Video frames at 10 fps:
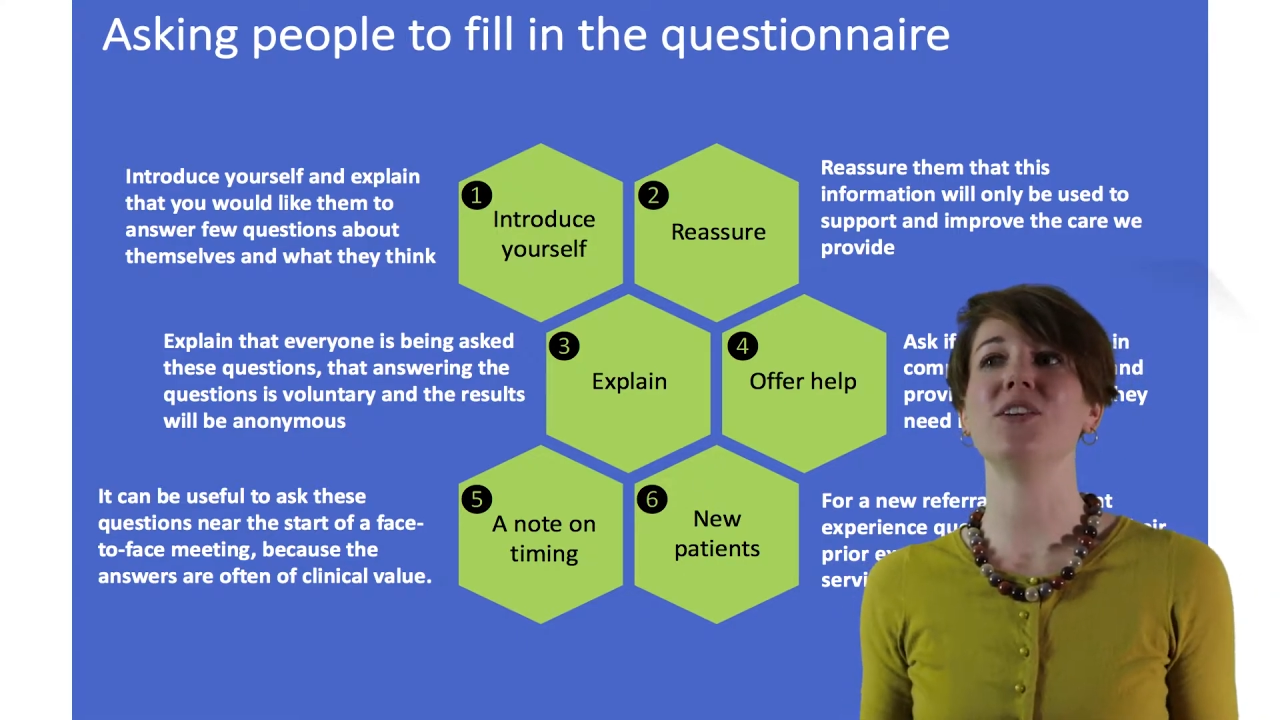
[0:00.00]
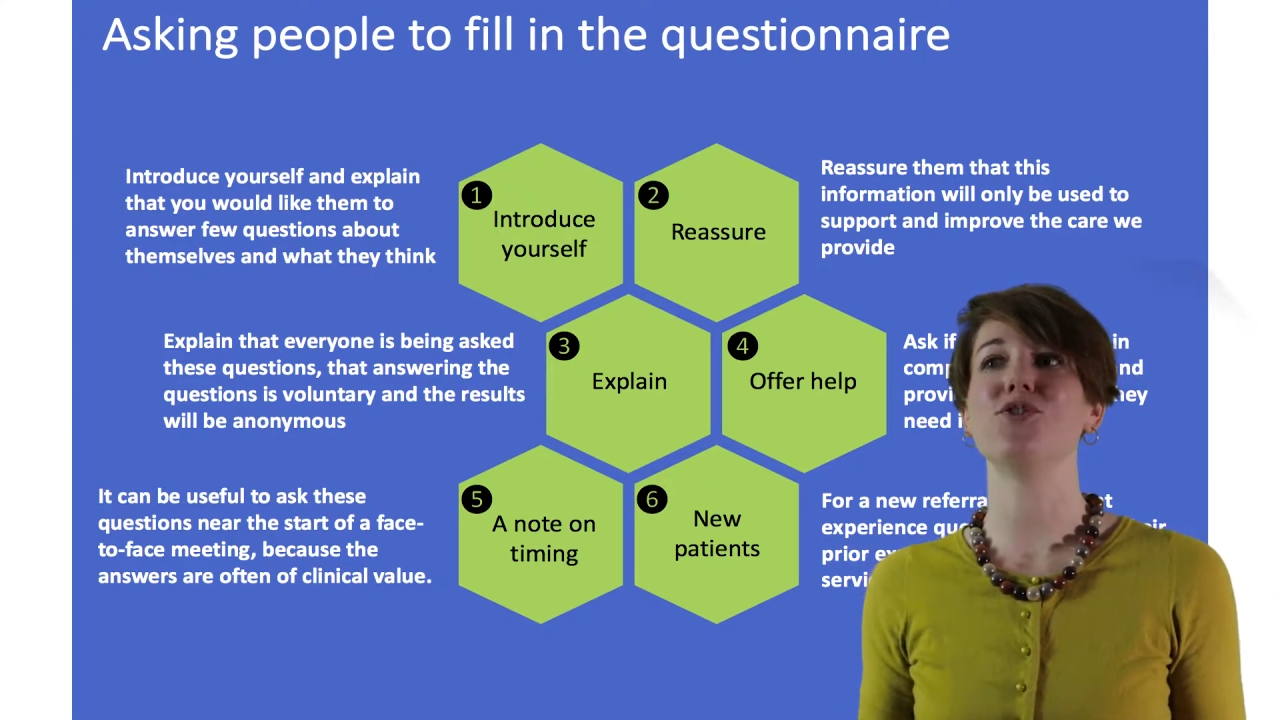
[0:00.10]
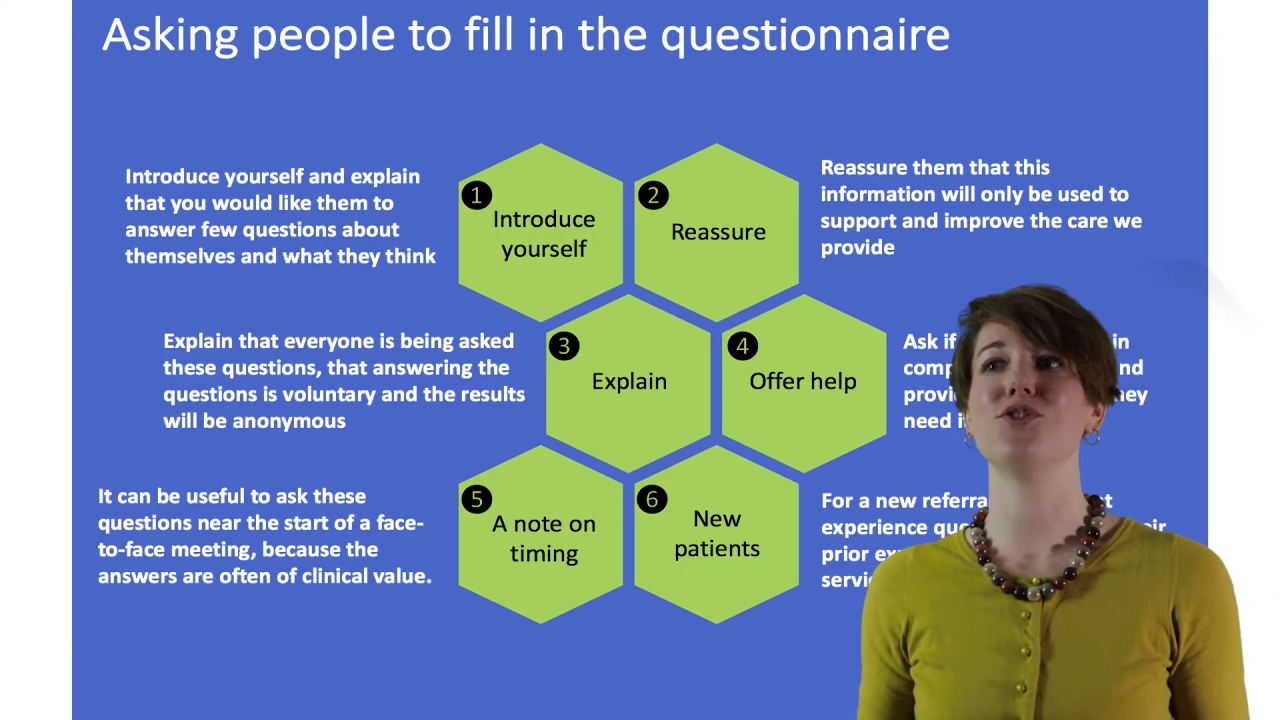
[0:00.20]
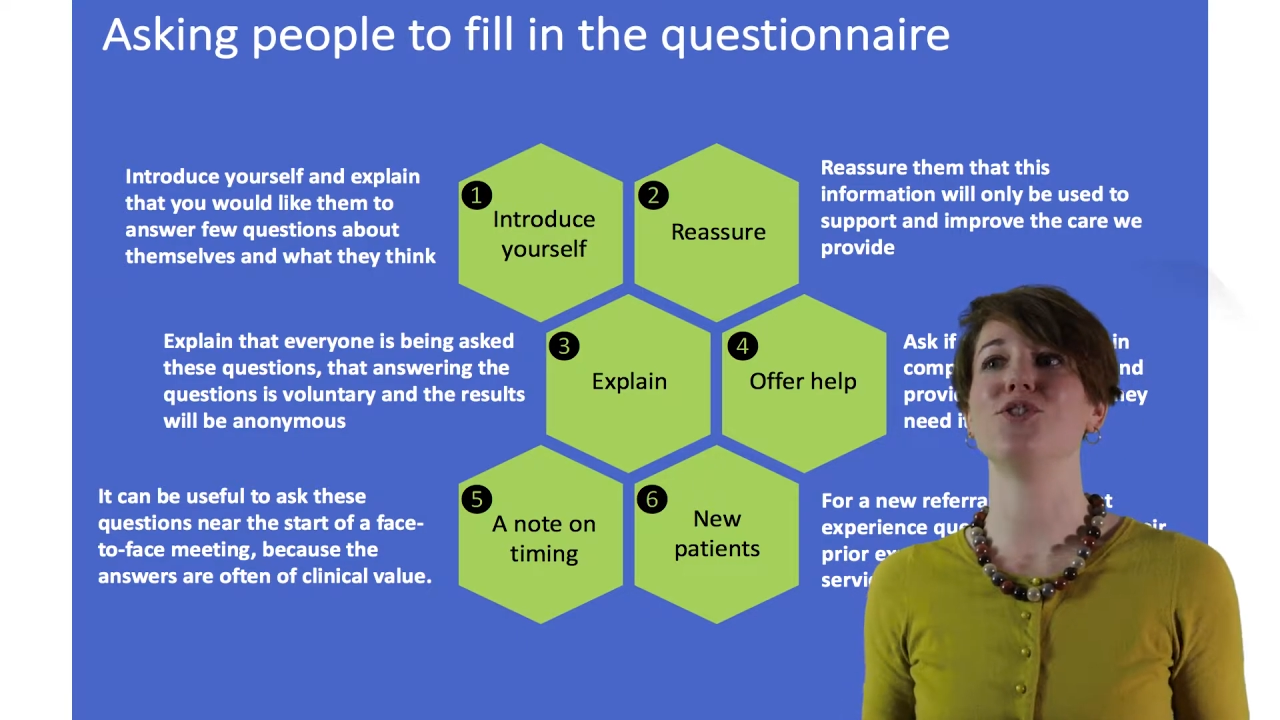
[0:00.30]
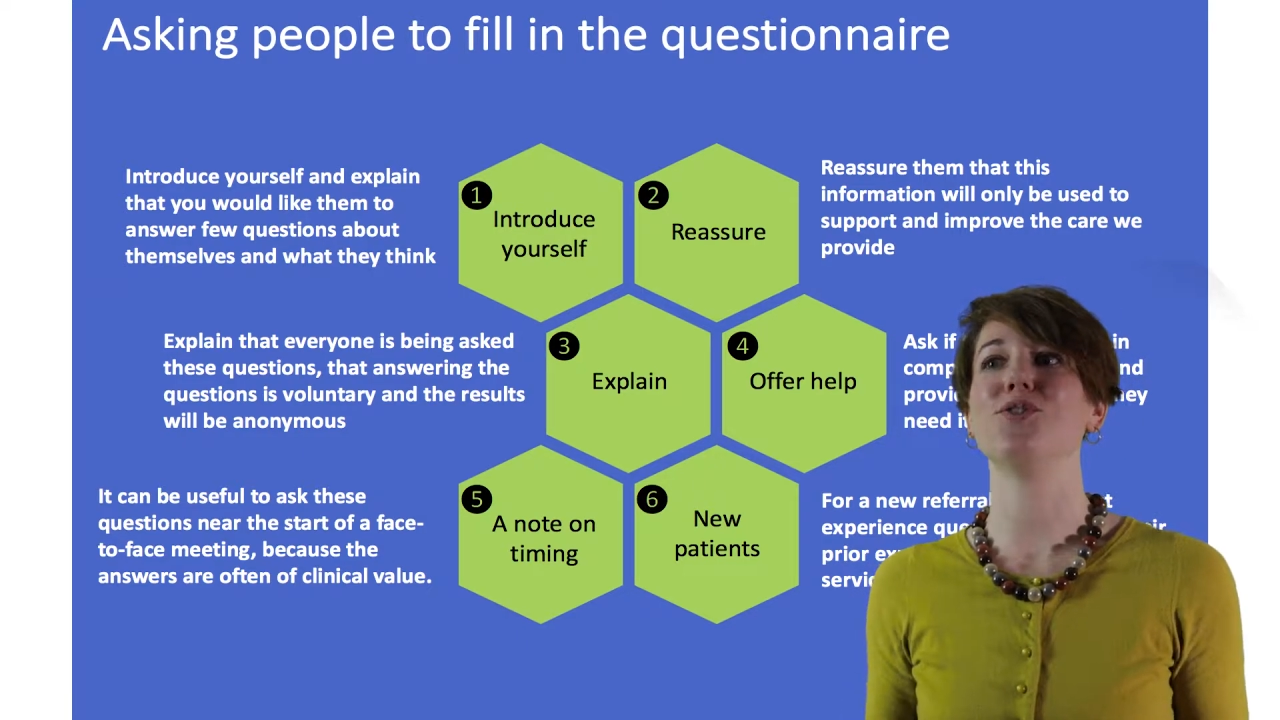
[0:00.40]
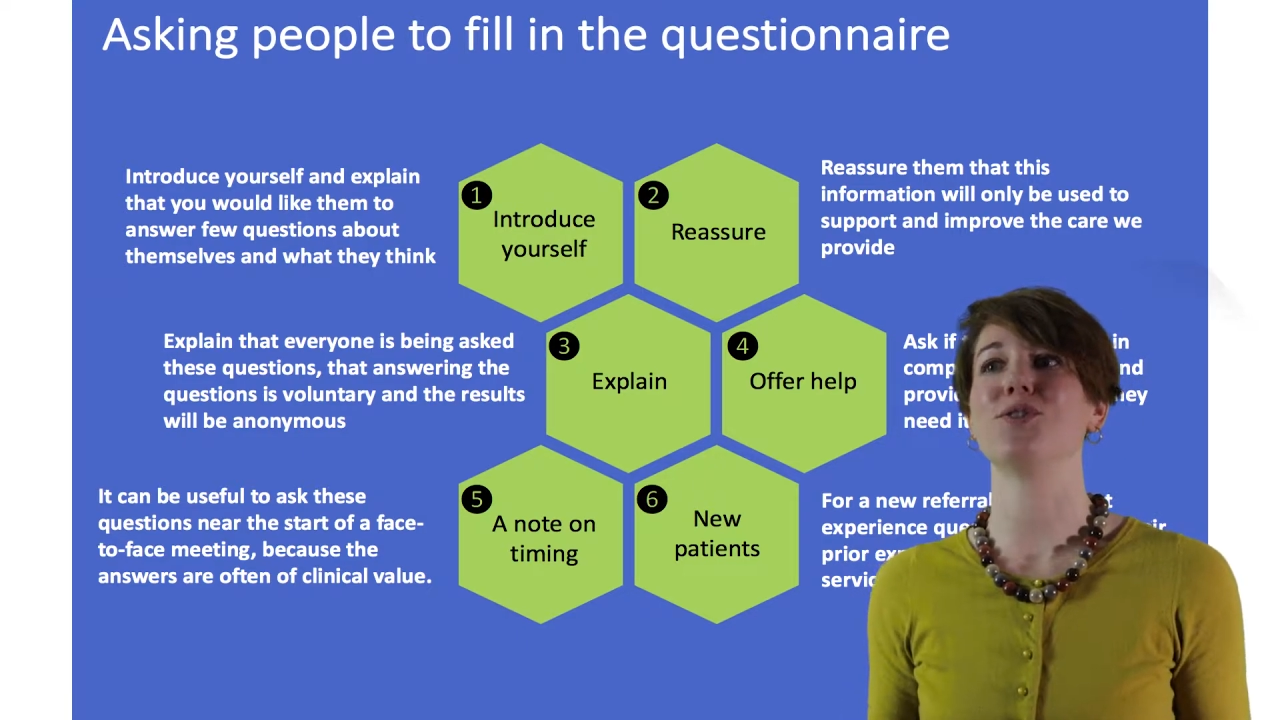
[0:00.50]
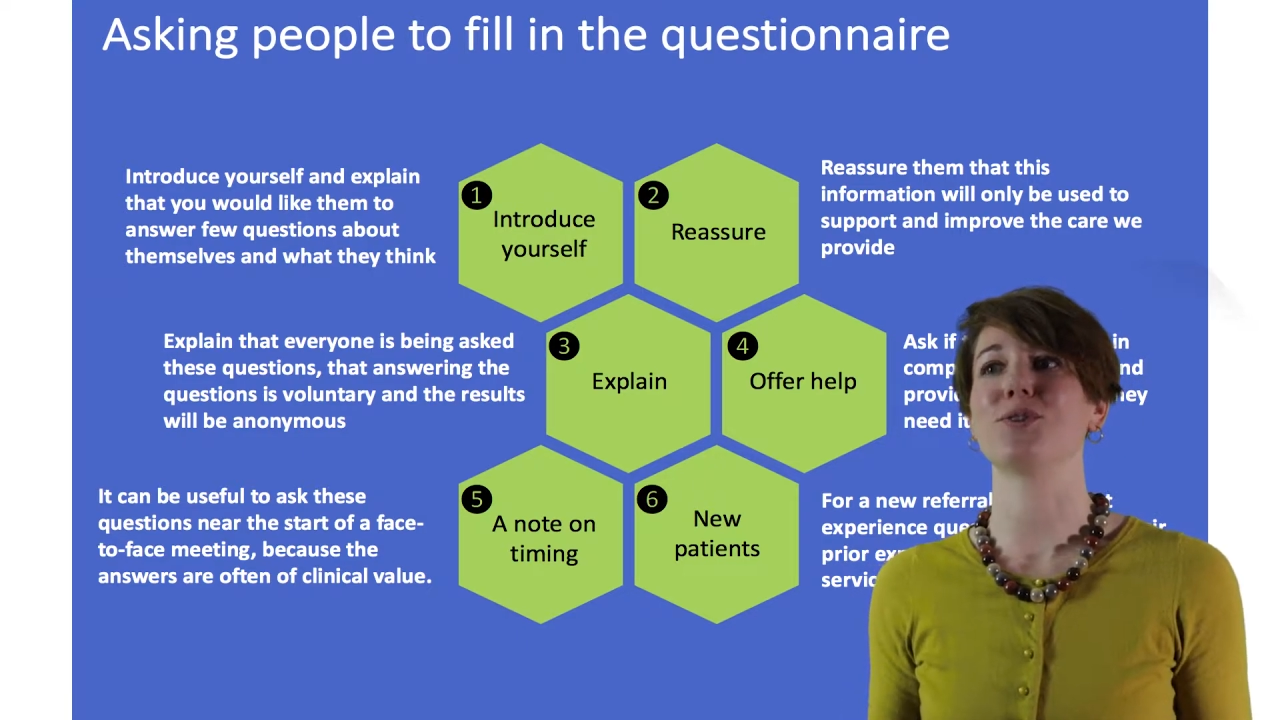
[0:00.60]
introduce